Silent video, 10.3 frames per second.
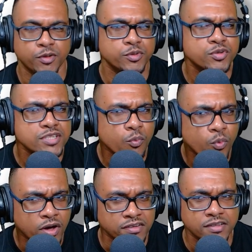Well, we know it's a
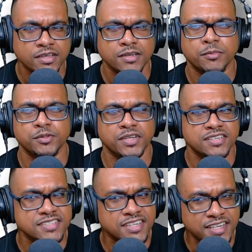1, but we're
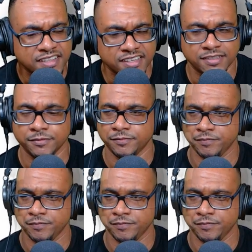not seeing anything.